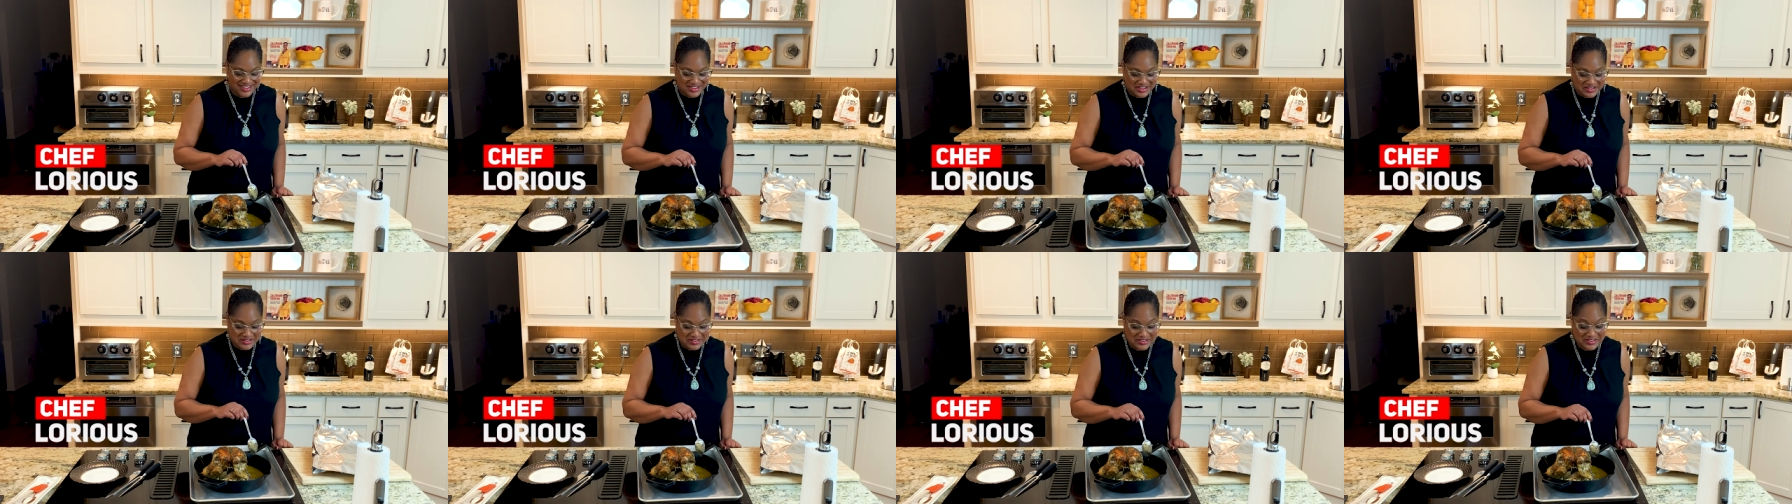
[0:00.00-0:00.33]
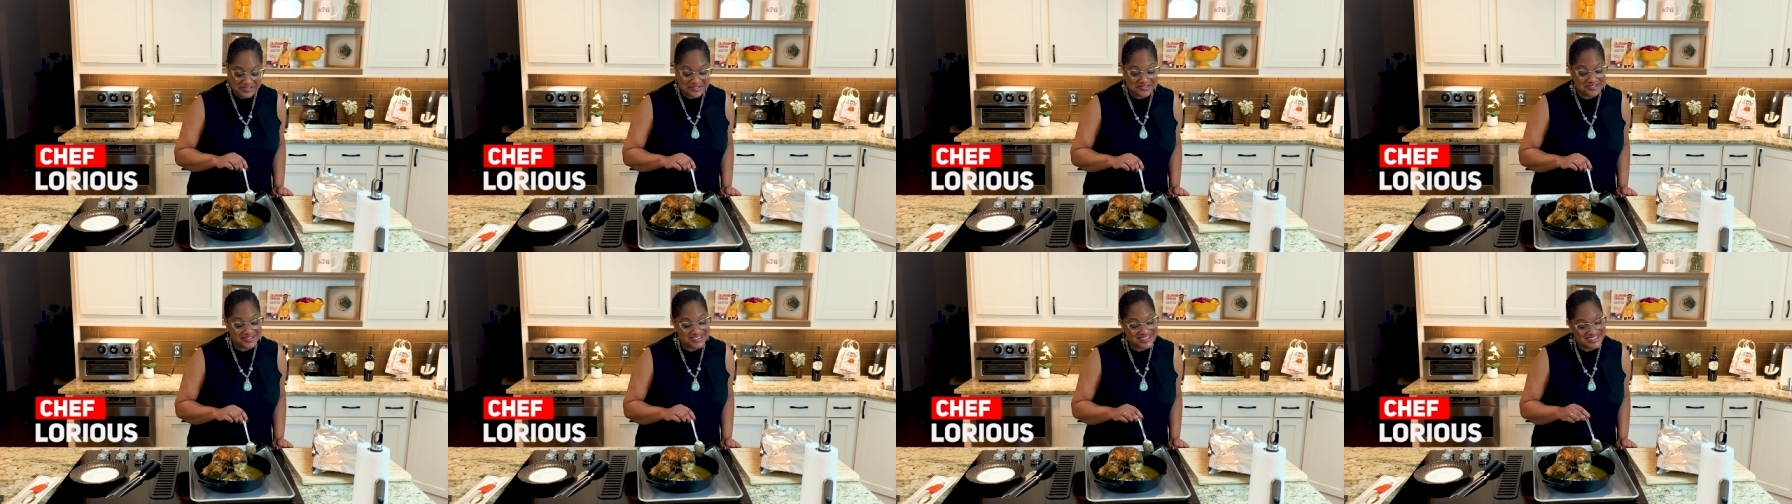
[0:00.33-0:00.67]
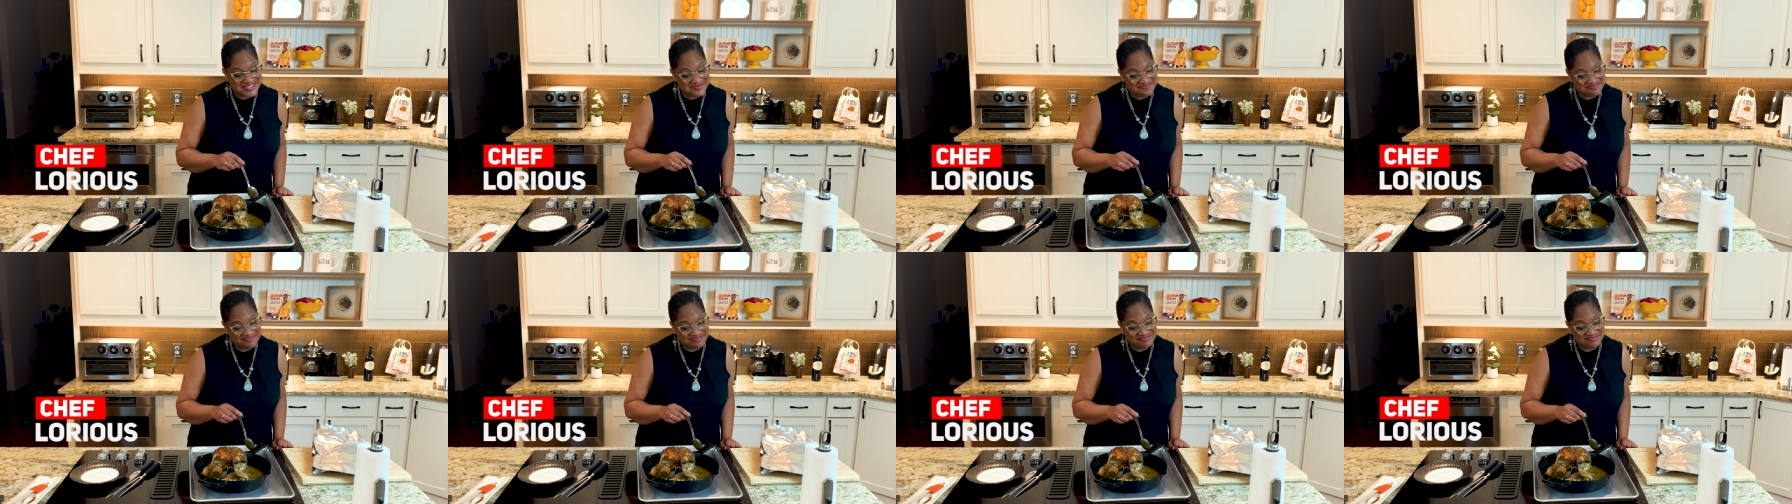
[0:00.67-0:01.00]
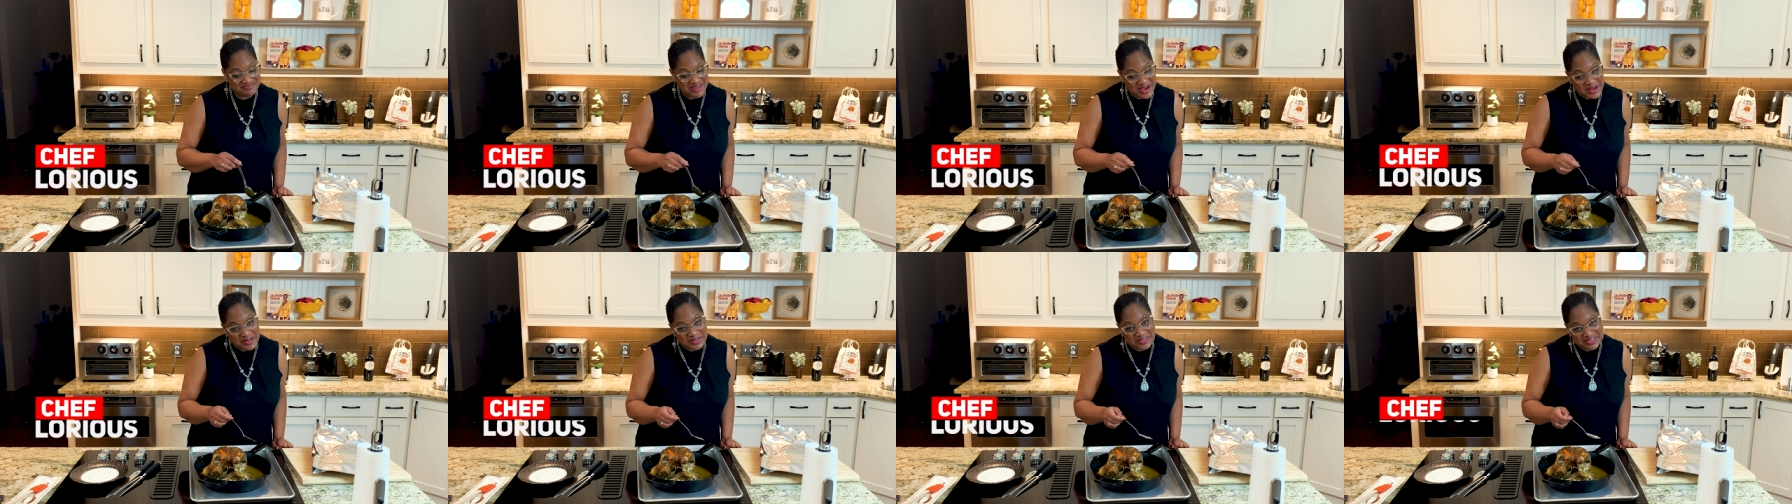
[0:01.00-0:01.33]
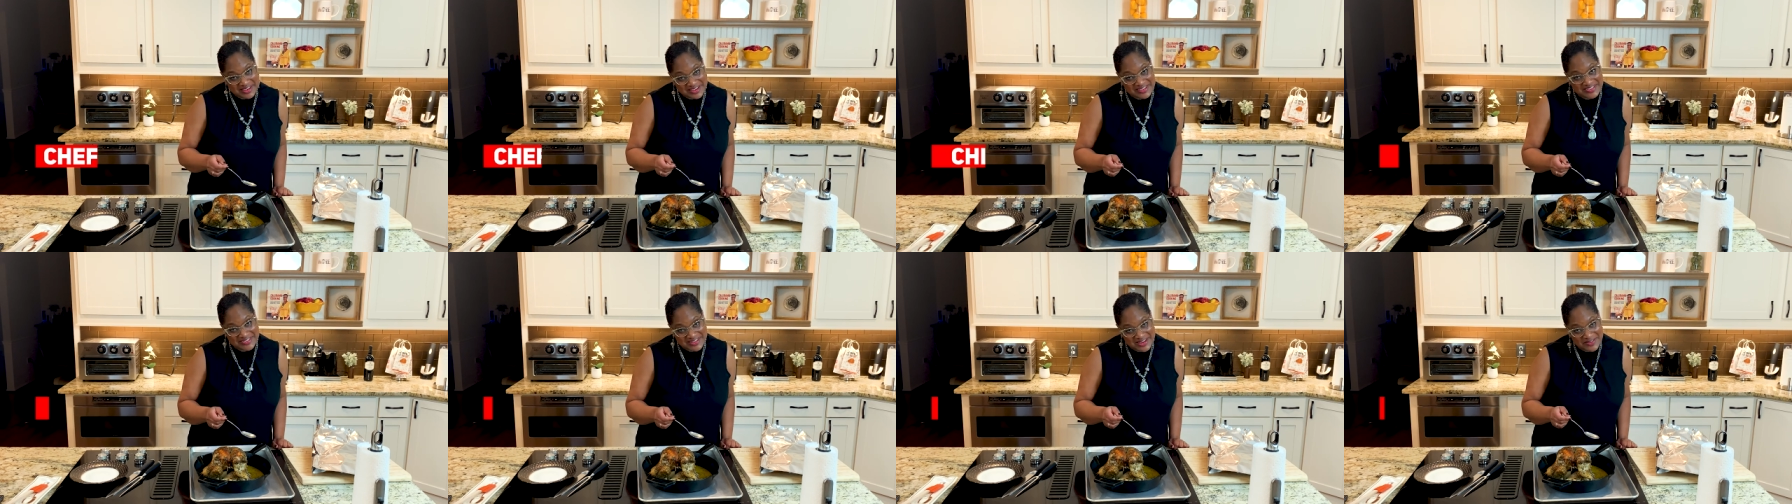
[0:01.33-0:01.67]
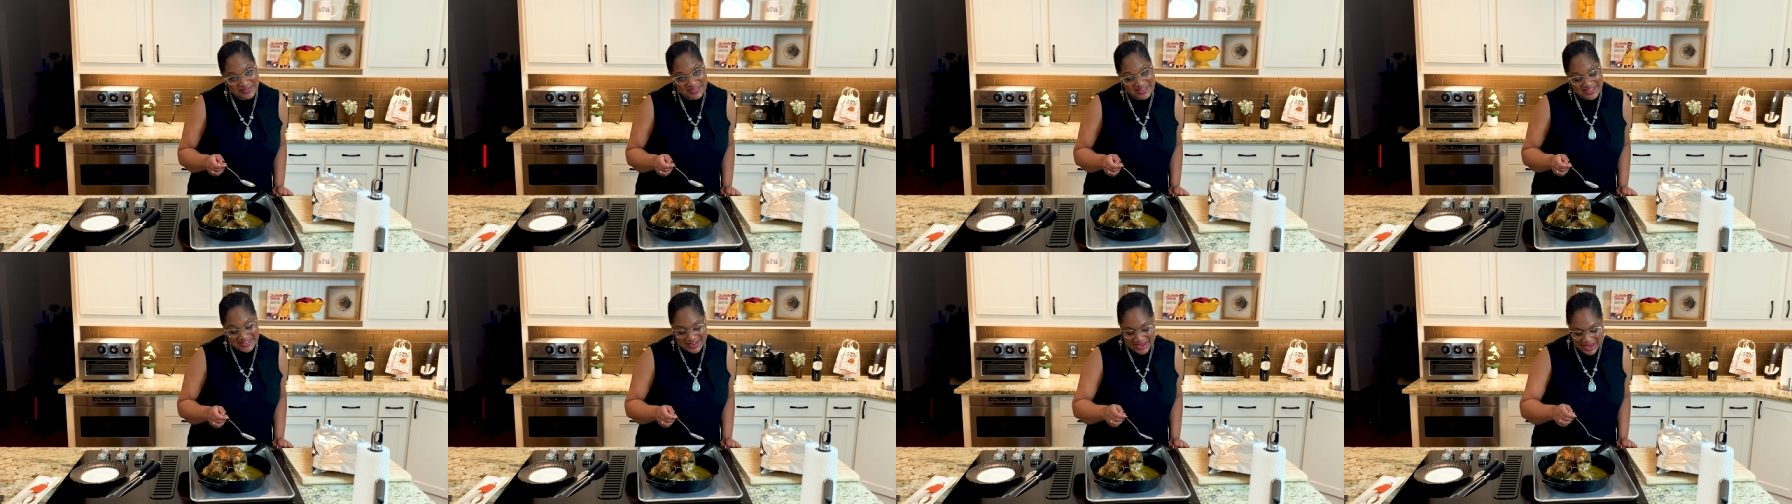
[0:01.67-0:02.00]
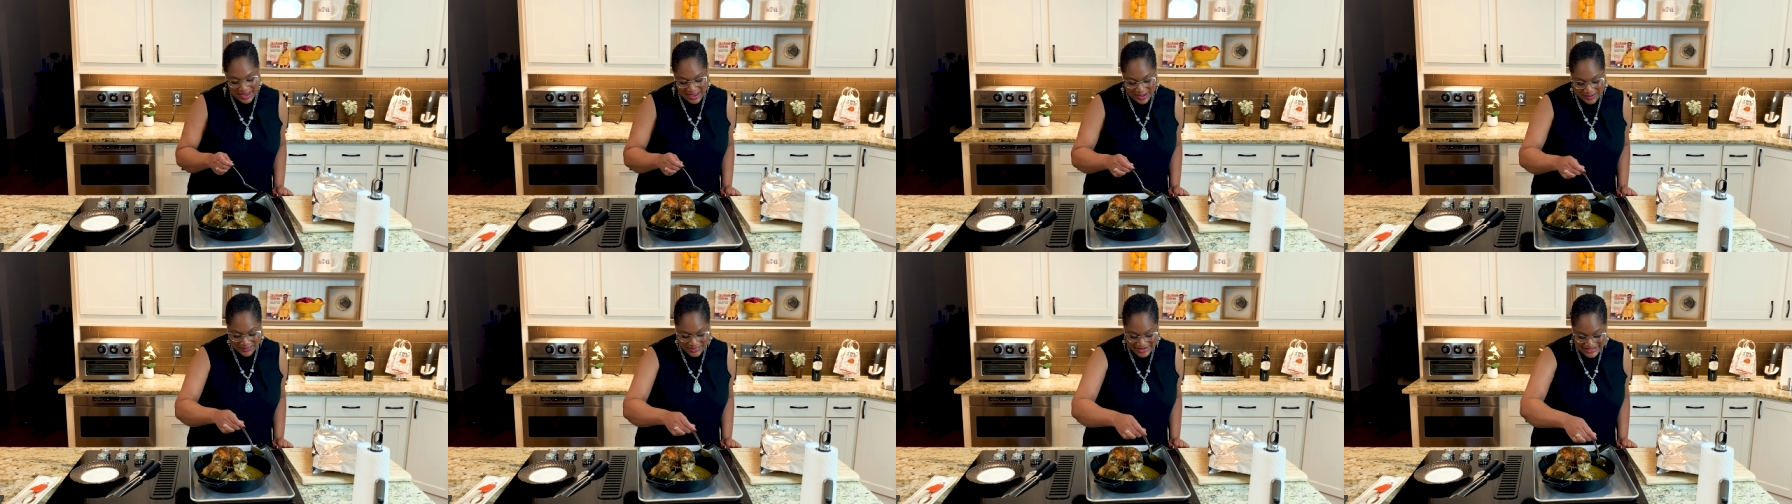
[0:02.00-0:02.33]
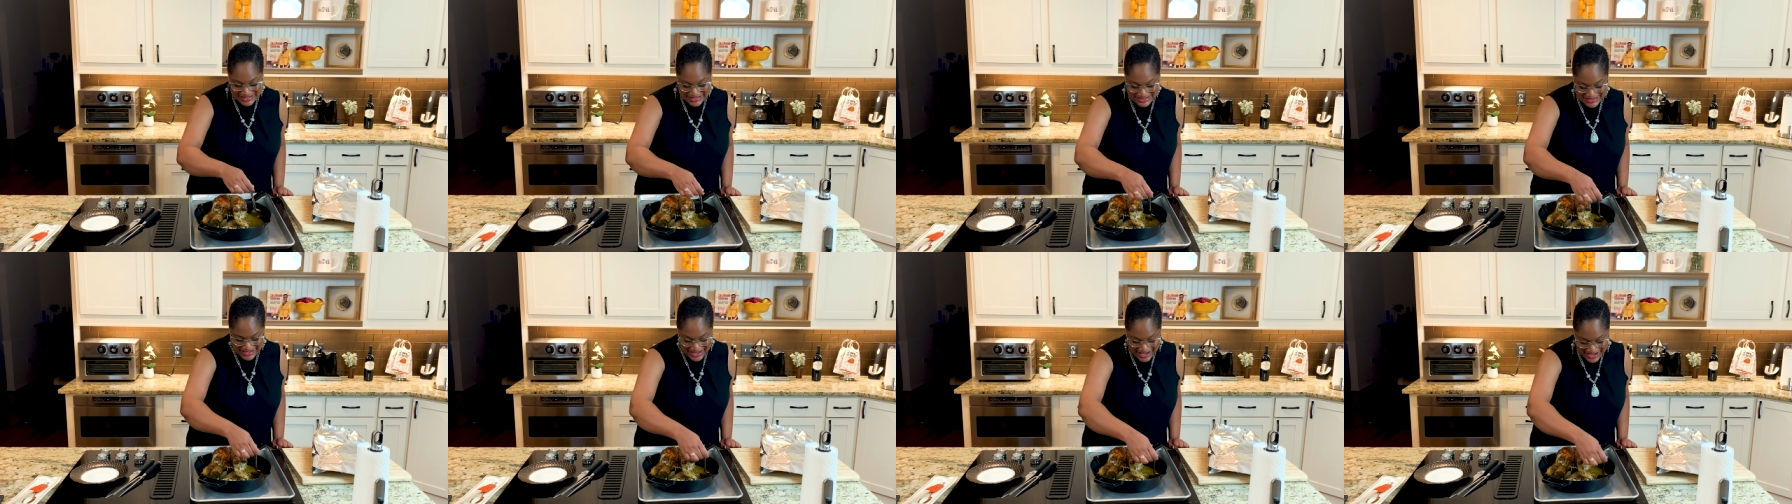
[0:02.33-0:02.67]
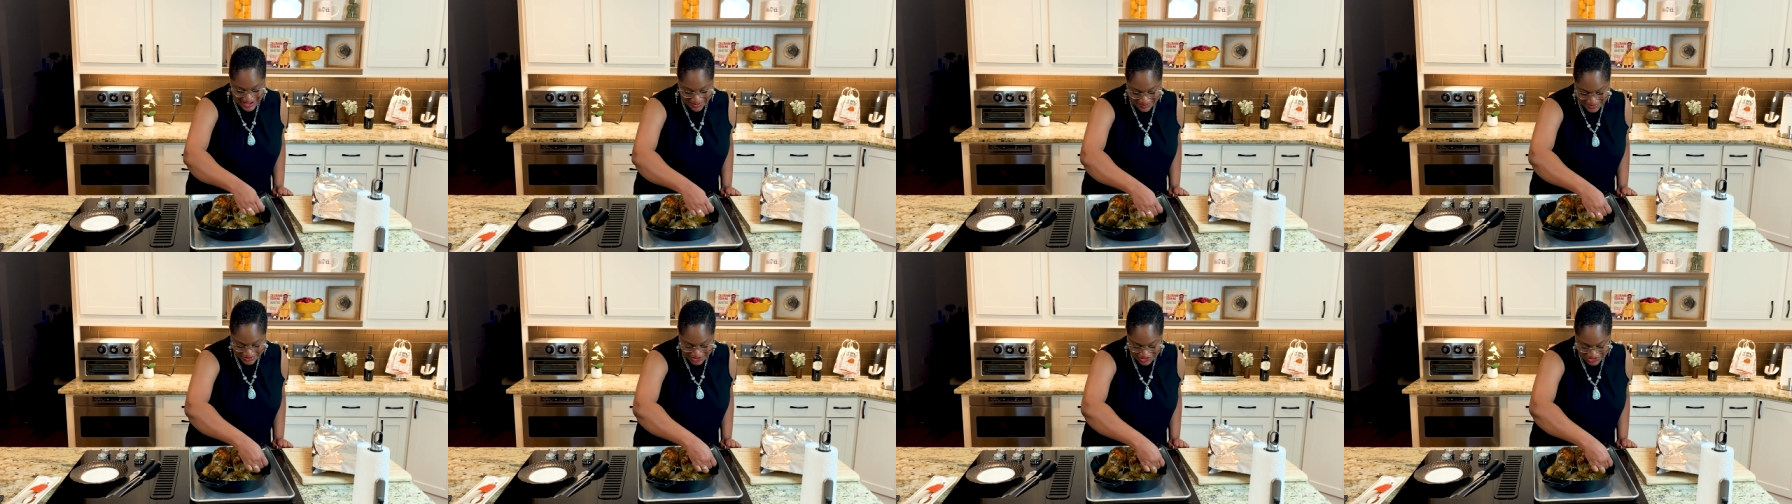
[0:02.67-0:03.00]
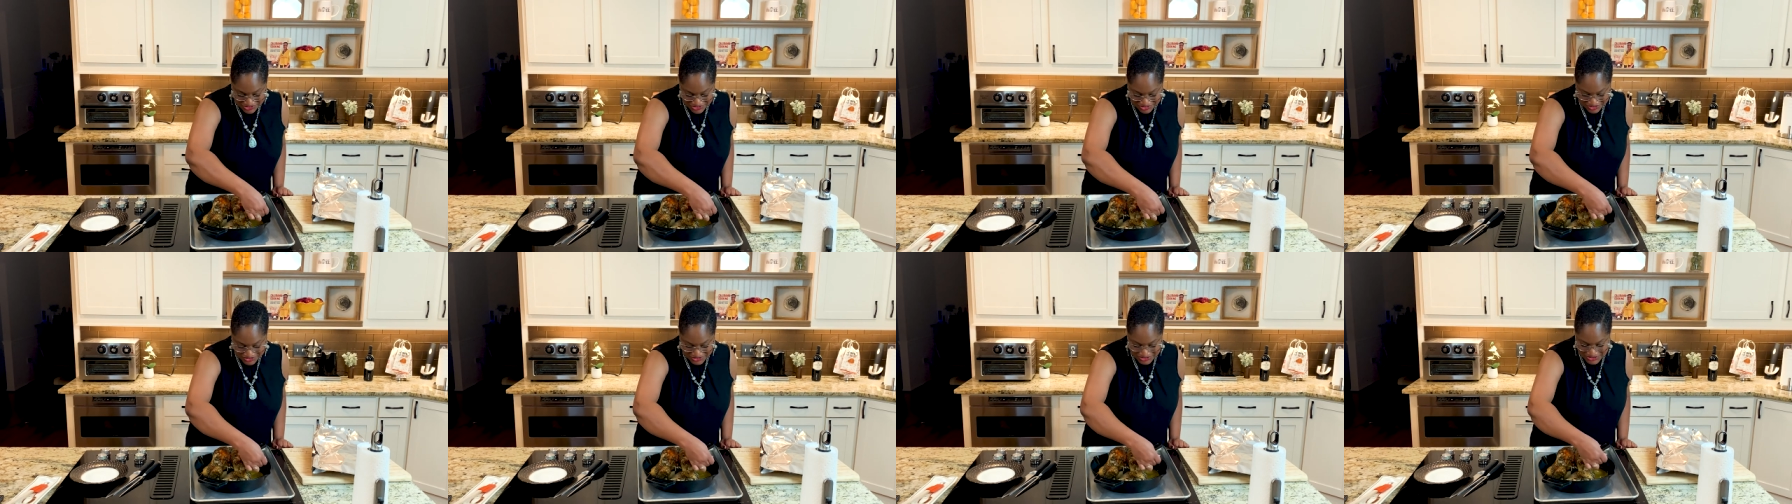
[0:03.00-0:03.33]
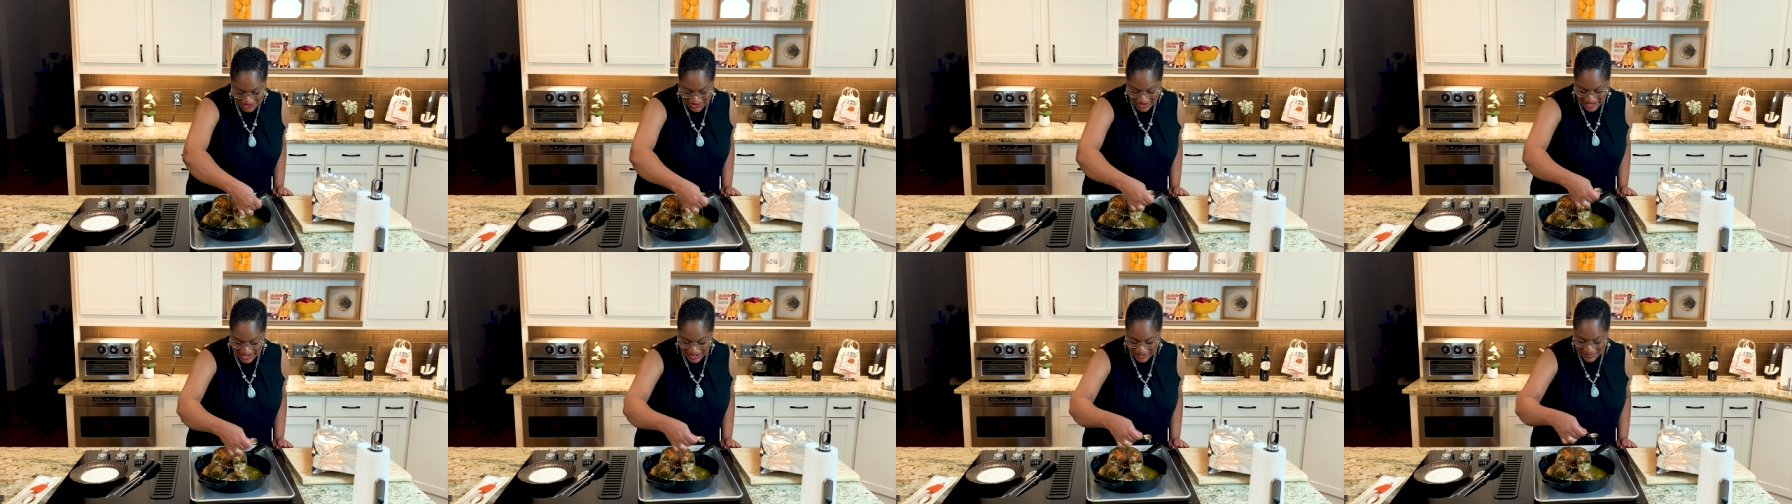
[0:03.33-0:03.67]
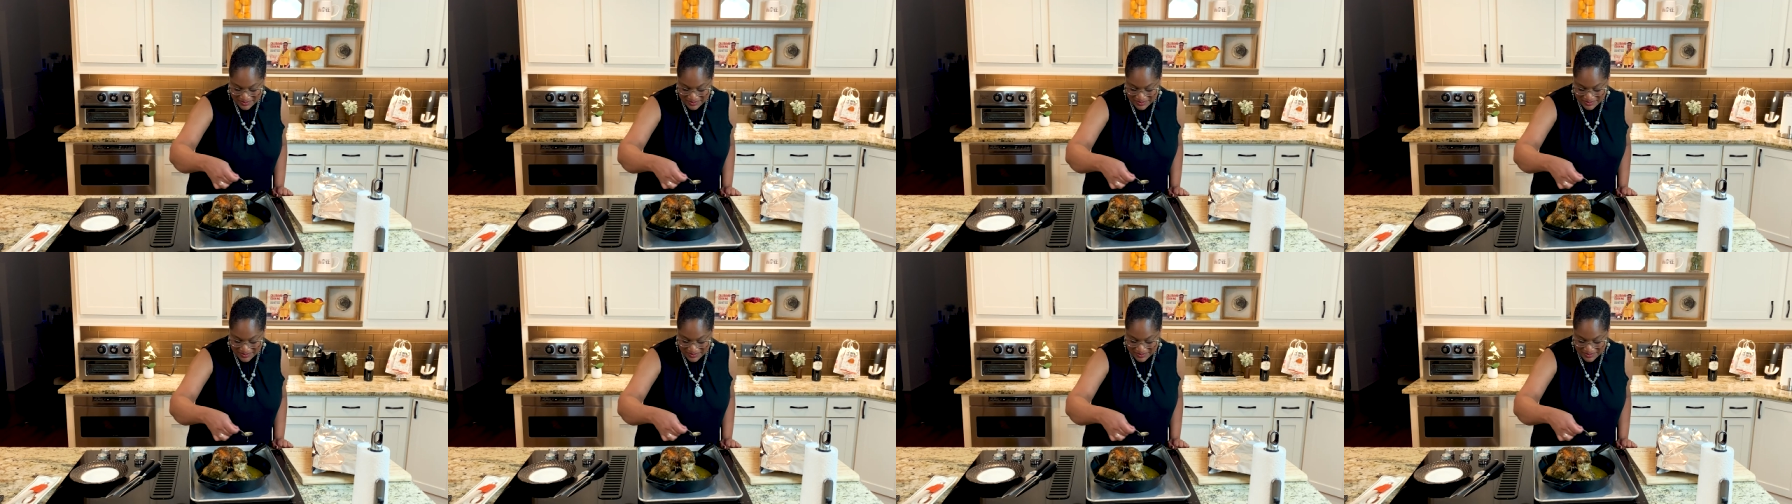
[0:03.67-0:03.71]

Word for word: You know, it's about Thanksgiving time and today I'm gonna show you how